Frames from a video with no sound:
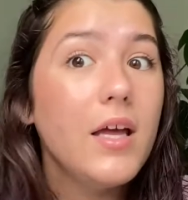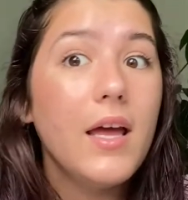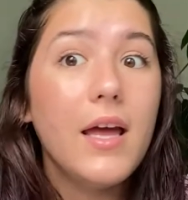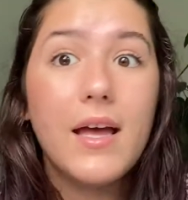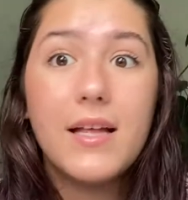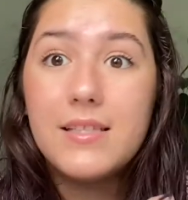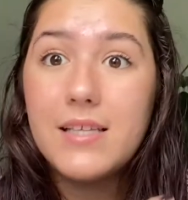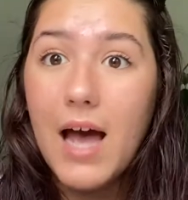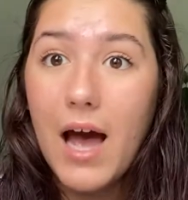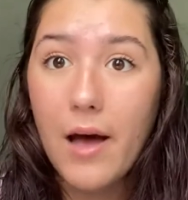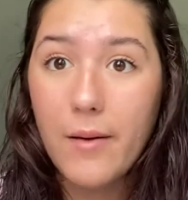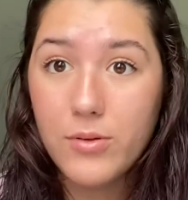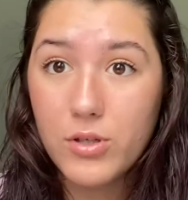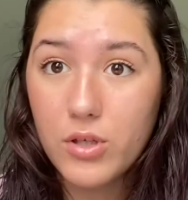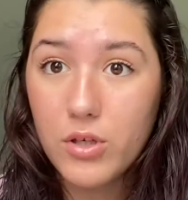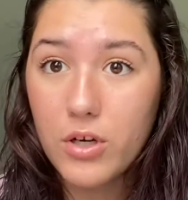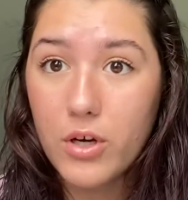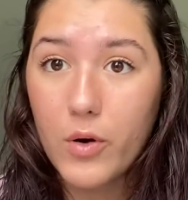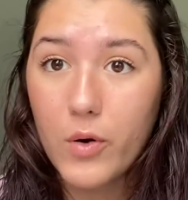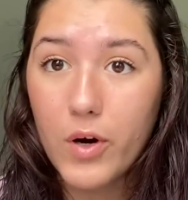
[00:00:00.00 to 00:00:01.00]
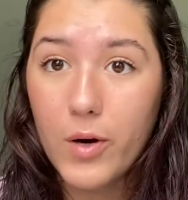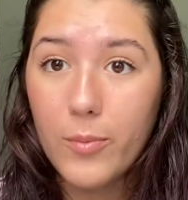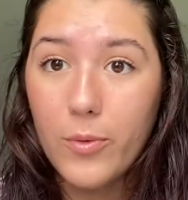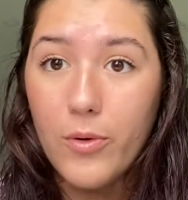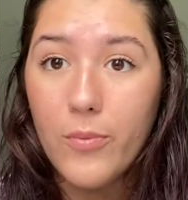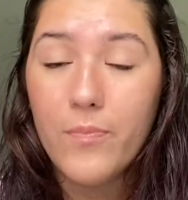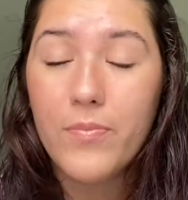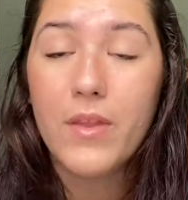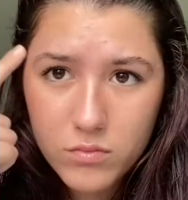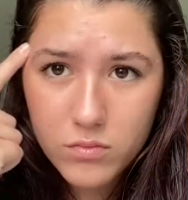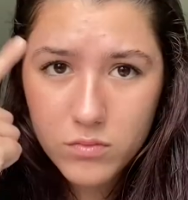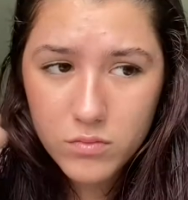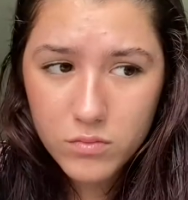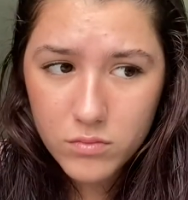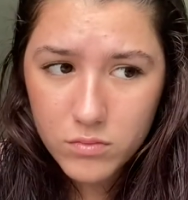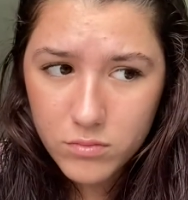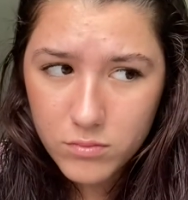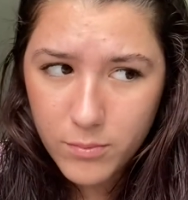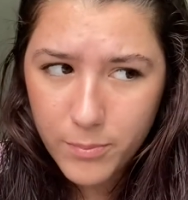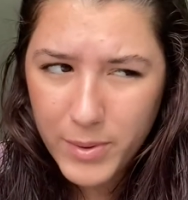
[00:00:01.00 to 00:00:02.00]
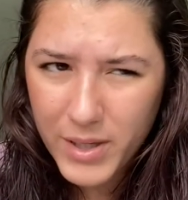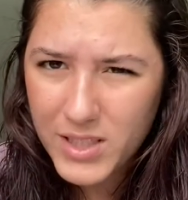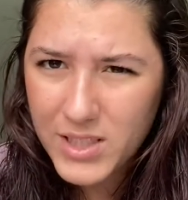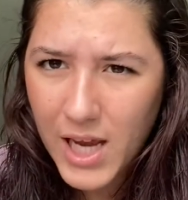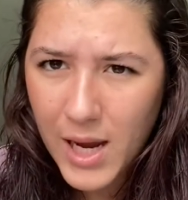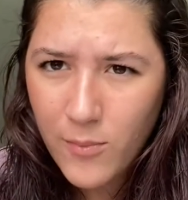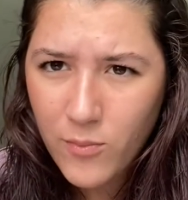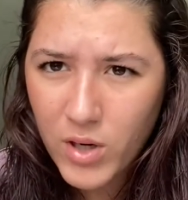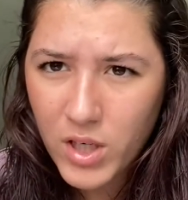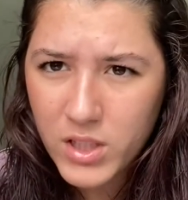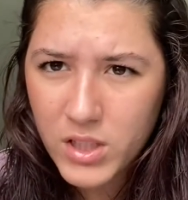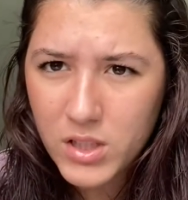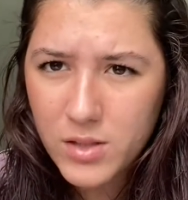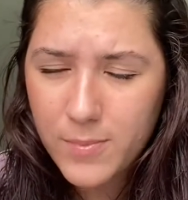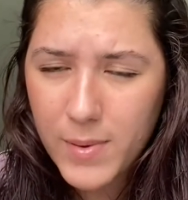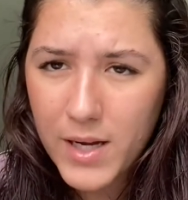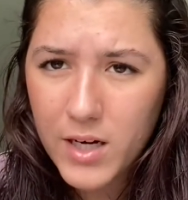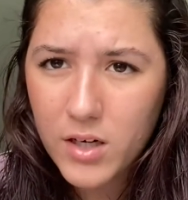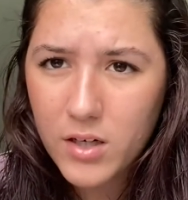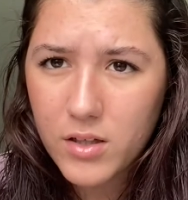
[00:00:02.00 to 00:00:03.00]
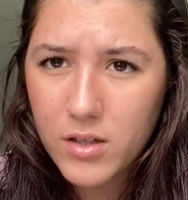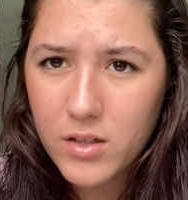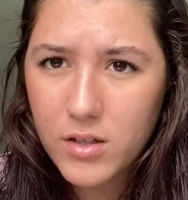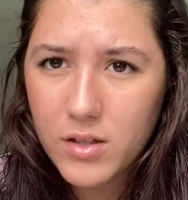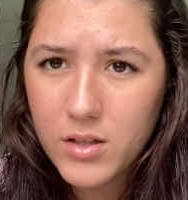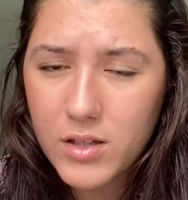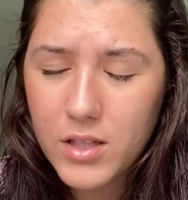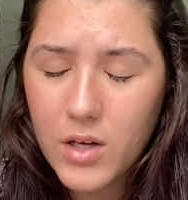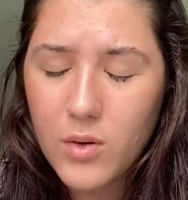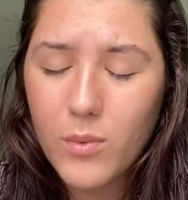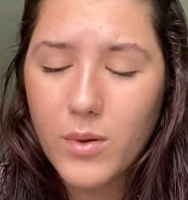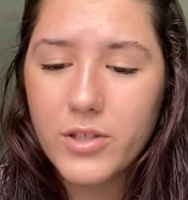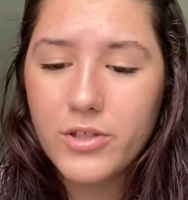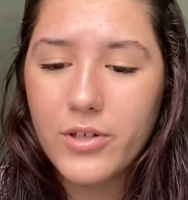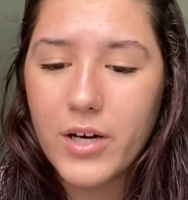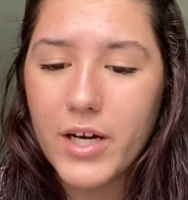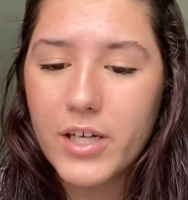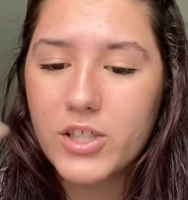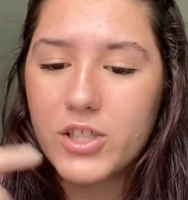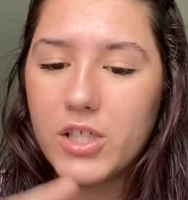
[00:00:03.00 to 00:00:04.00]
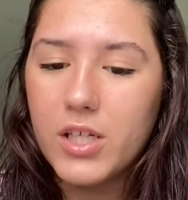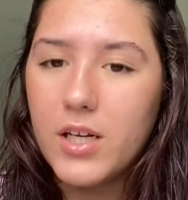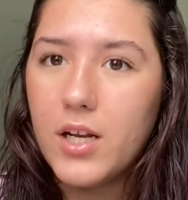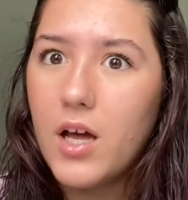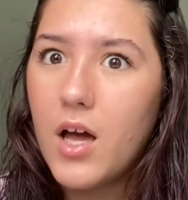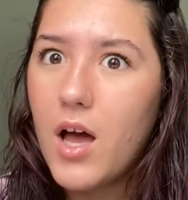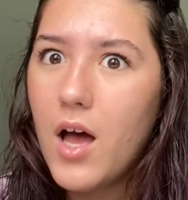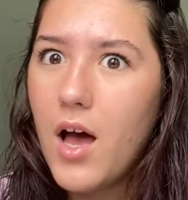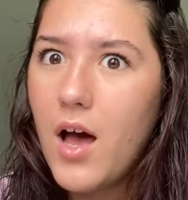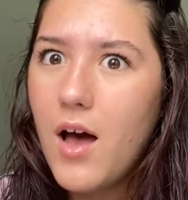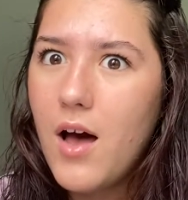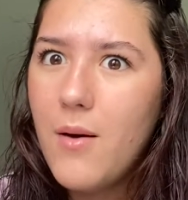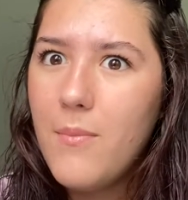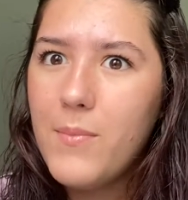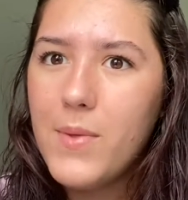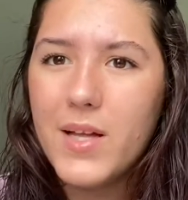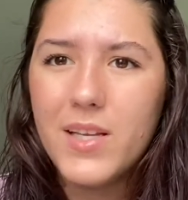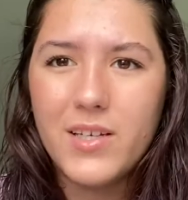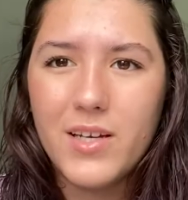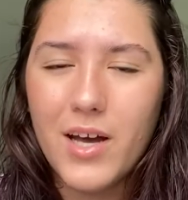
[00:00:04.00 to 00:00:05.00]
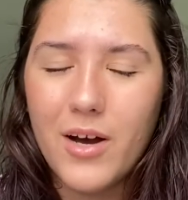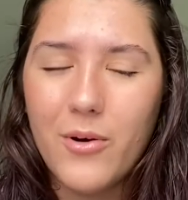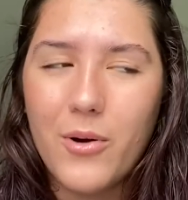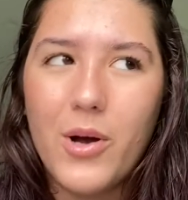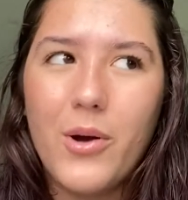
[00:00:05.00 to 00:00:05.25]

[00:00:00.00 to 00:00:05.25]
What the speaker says: It's absolutely horrible. Big Time Rush is better than One Direction. No.